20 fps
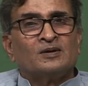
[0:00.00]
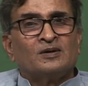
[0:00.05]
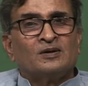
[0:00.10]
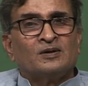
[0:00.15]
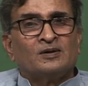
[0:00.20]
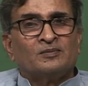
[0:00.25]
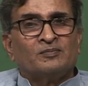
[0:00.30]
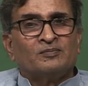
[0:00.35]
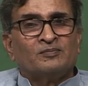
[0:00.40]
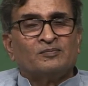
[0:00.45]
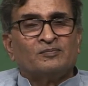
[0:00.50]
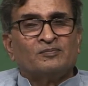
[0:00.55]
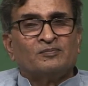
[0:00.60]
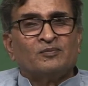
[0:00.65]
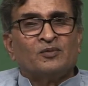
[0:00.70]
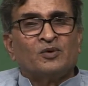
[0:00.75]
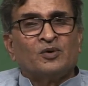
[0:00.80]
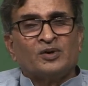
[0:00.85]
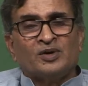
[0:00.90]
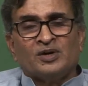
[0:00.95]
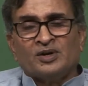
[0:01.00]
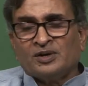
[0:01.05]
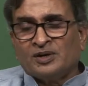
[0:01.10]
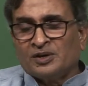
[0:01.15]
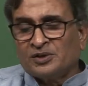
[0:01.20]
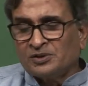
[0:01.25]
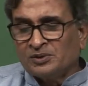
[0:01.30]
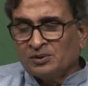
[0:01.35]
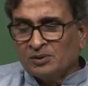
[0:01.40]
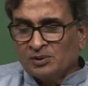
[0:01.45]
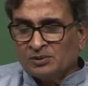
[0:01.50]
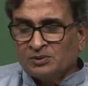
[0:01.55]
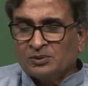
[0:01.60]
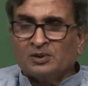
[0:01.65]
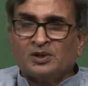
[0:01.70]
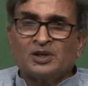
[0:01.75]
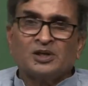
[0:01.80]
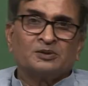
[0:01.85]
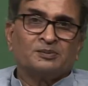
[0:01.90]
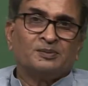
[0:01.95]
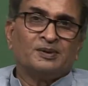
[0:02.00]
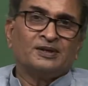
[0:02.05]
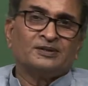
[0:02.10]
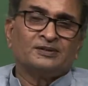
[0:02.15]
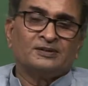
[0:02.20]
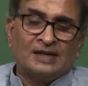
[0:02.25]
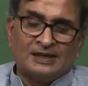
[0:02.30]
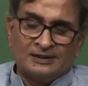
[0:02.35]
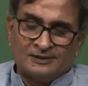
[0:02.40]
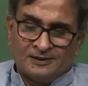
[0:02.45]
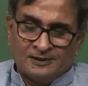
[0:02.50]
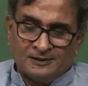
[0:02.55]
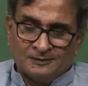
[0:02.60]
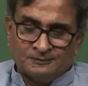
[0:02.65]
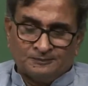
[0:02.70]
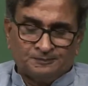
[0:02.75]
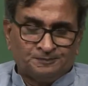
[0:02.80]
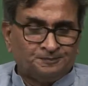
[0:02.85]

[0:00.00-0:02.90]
uh, orientation also takes place nicely.